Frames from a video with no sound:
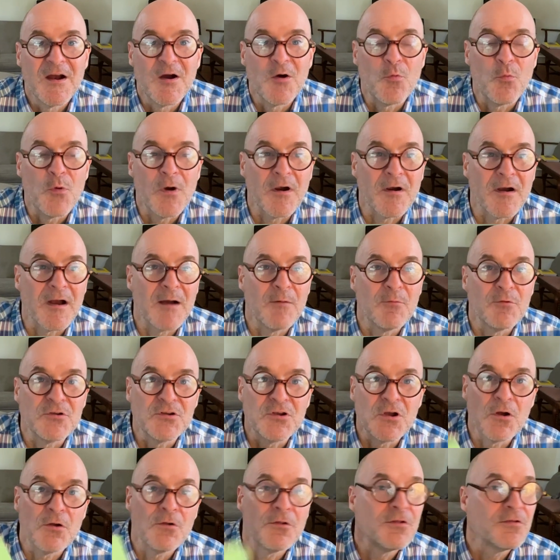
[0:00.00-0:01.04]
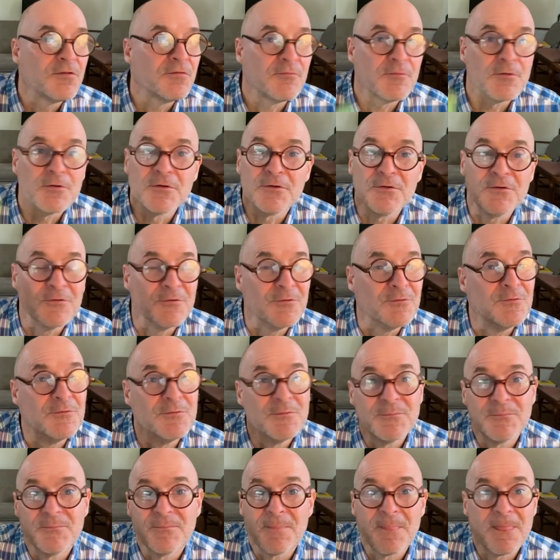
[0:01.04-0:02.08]
where I would go
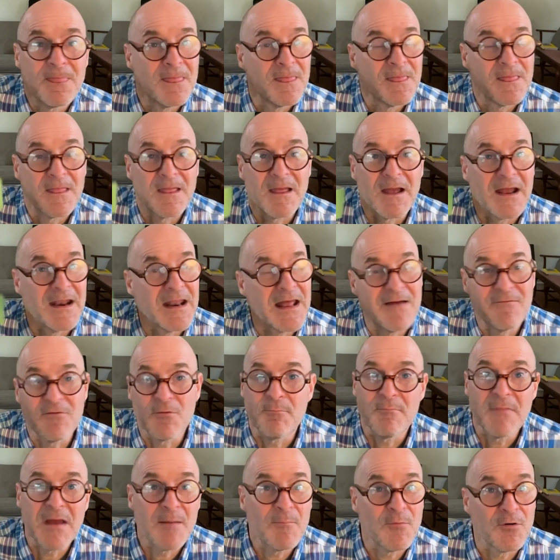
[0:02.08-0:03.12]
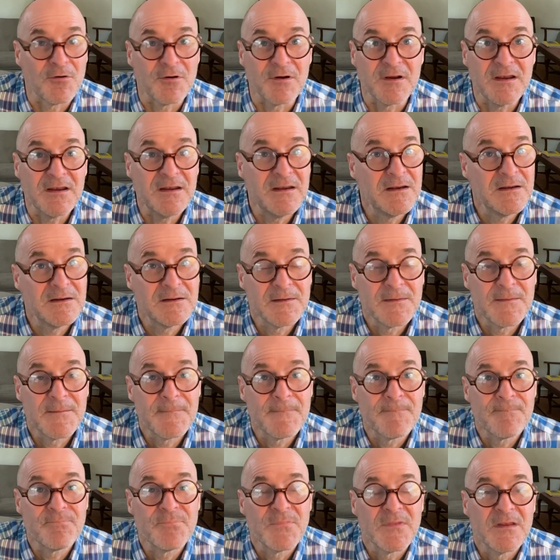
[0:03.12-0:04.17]
through, I'd have a memory
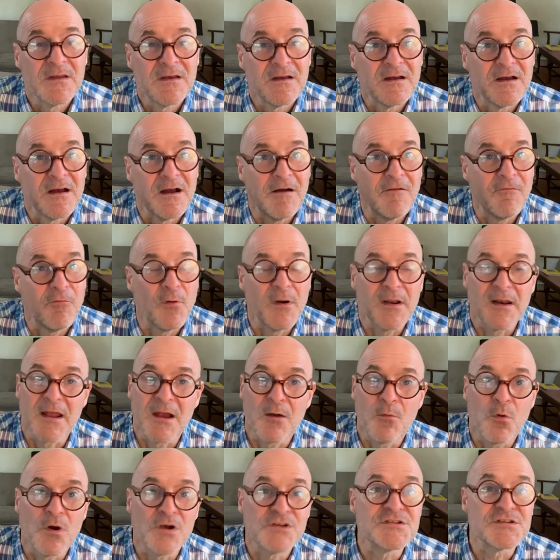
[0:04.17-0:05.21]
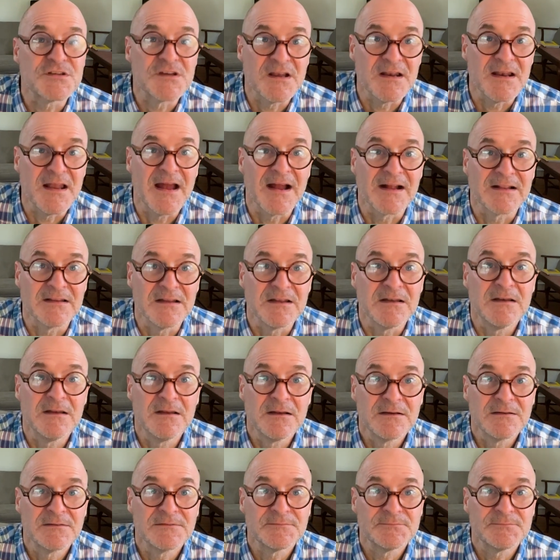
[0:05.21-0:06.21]
of when I was connected,